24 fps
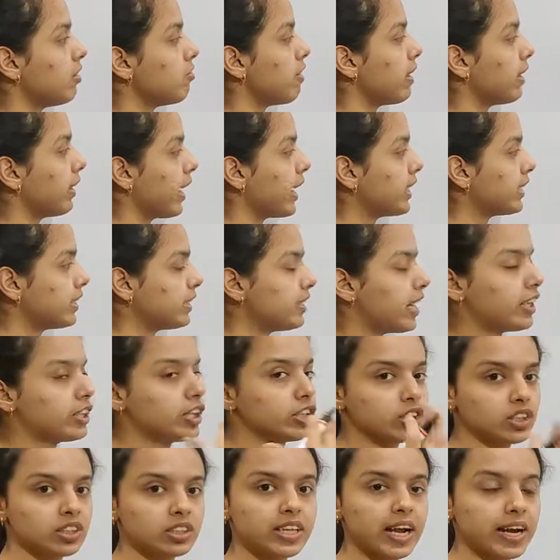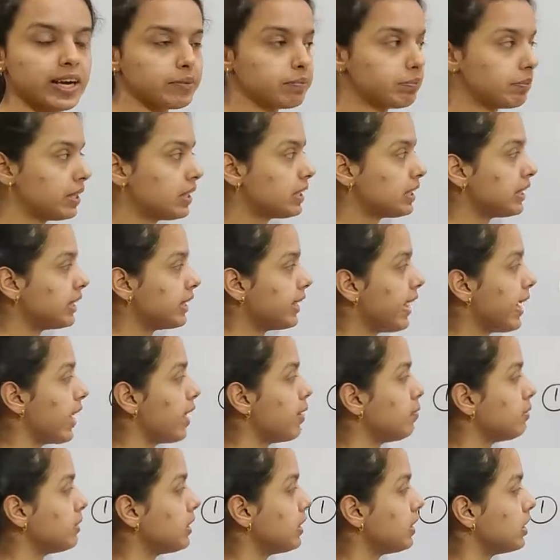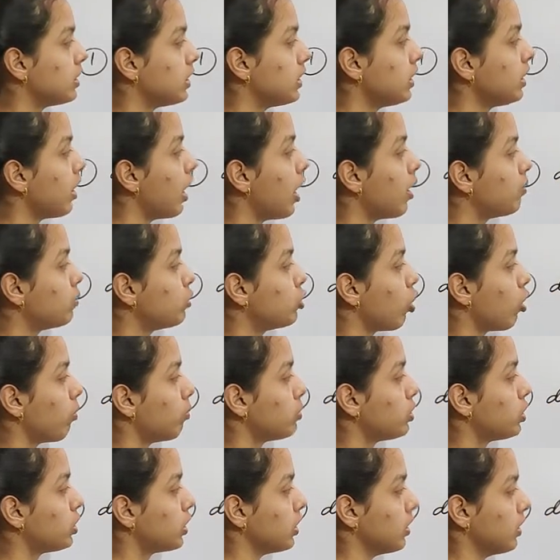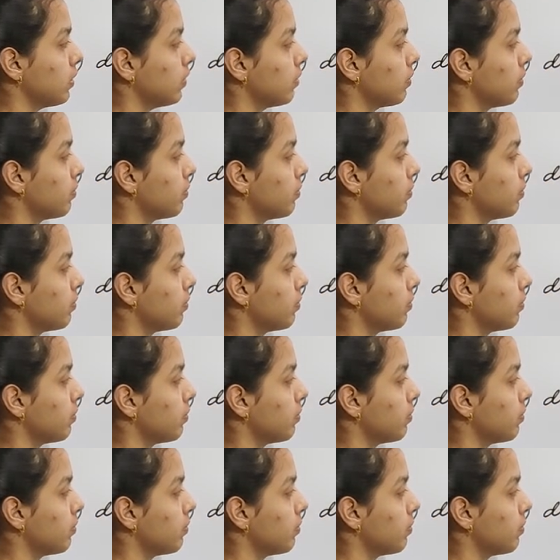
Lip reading: when I say digestion, that means it helps in the absorption.